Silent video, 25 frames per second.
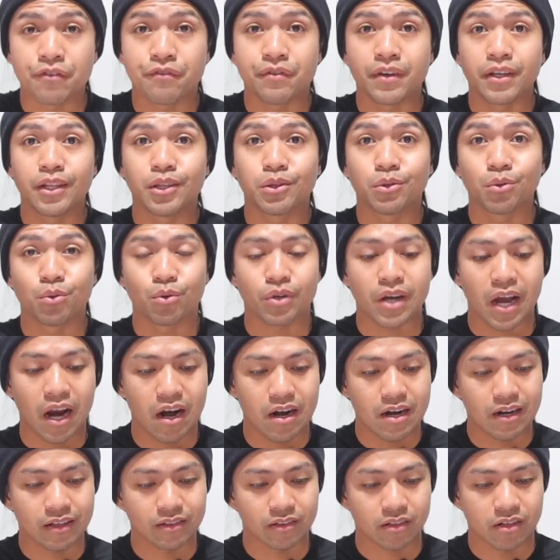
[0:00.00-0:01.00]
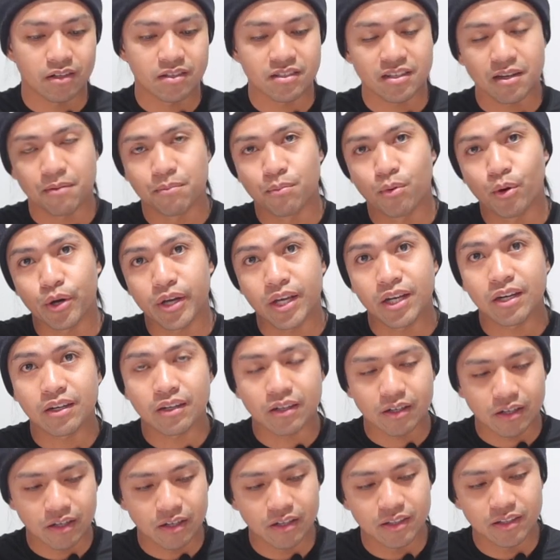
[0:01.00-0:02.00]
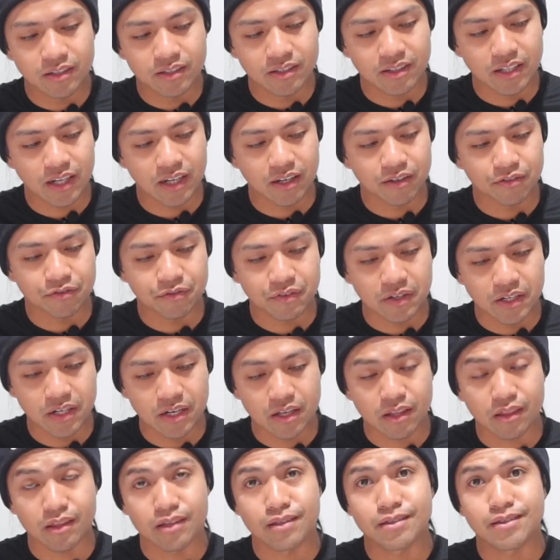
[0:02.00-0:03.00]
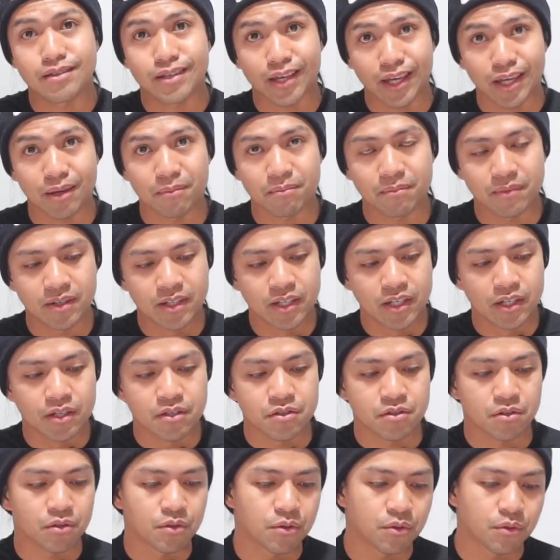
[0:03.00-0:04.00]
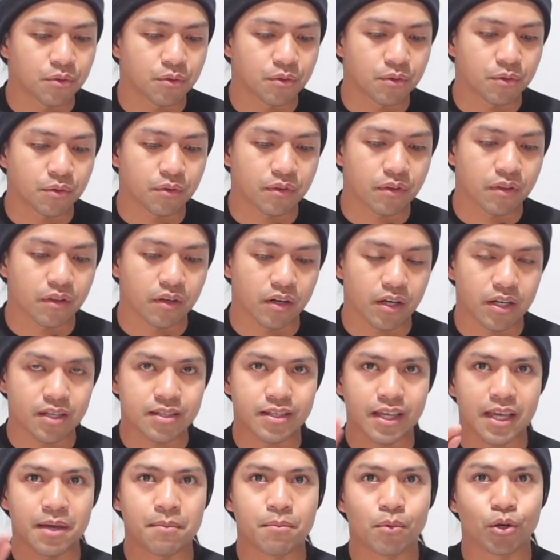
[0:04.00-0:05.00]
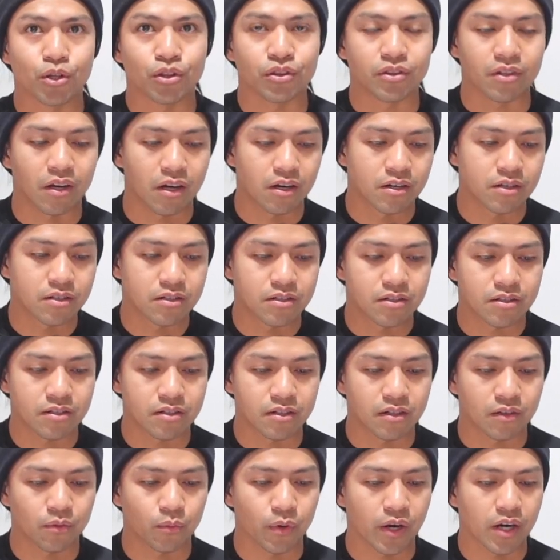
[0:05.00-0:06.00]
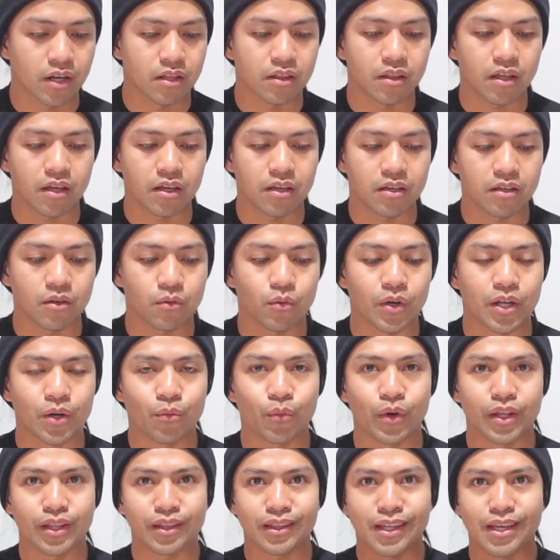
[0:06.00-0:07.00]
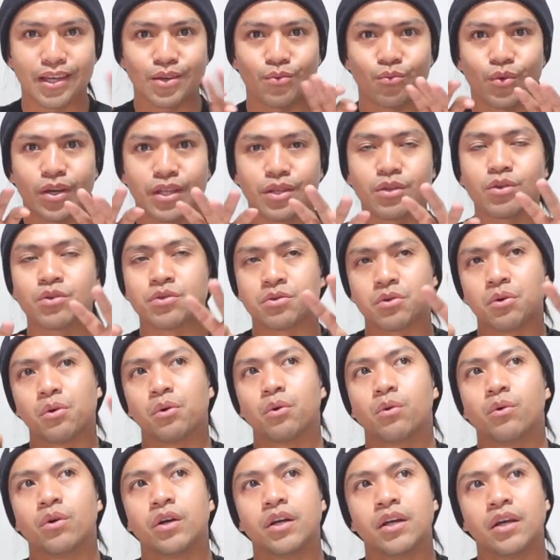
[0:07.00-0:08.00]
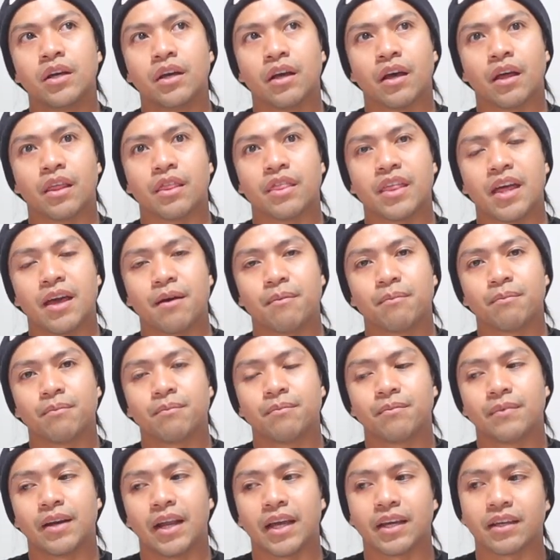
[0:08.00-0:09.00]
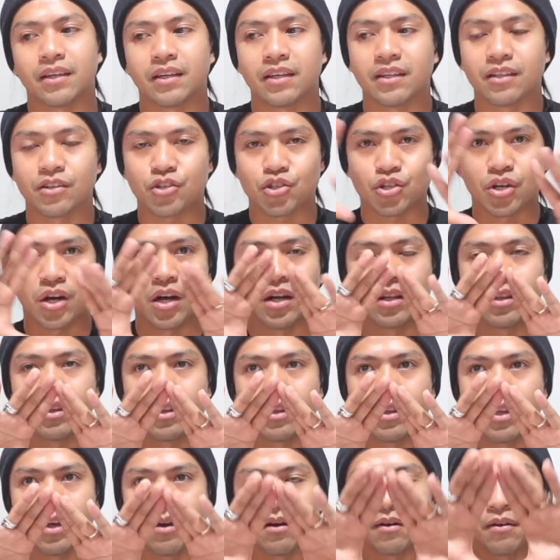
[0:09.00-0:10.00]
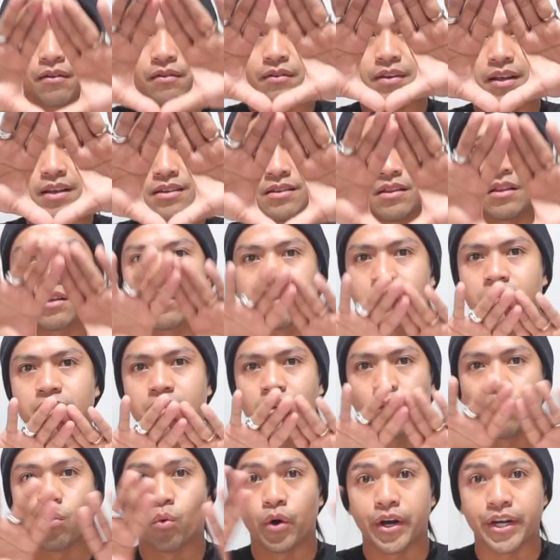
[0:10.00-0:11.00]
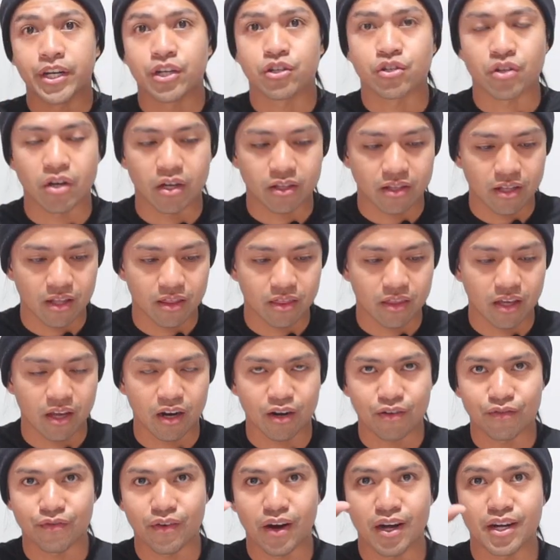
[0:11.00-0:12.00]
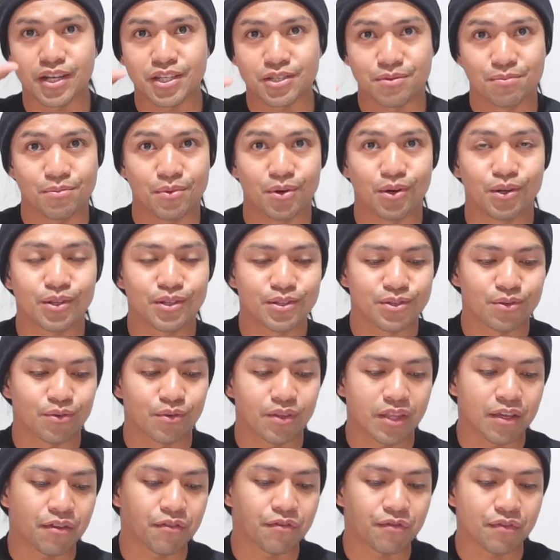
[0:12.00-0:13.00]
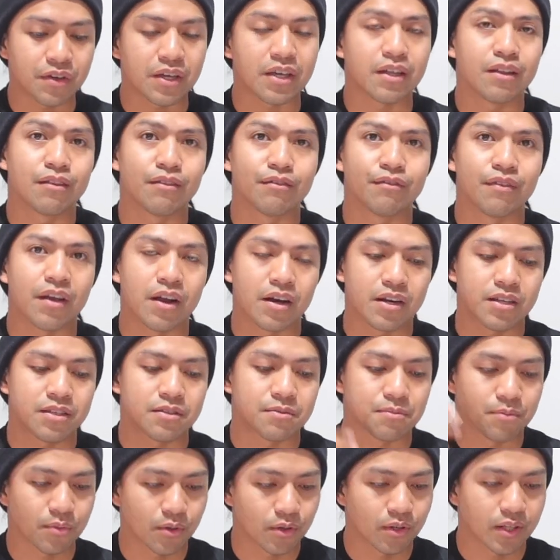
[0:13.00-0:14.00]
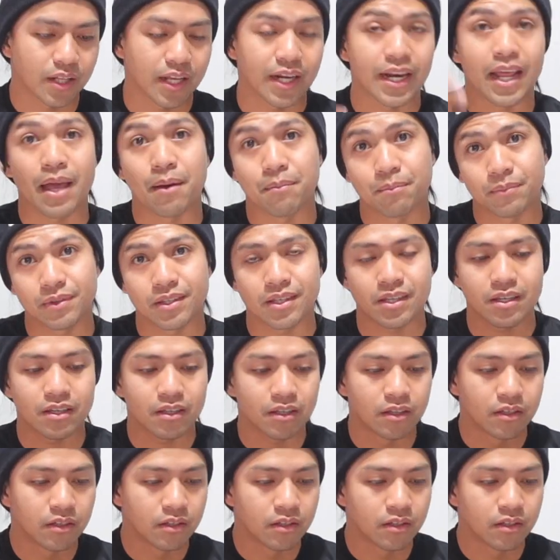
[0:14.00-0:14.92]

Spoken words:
reveal two characters, a boy and a girl, feeling the same. So there is a montage where when you show them like in a shot, there's a wide shot and they are very small, so they feel very small and empty.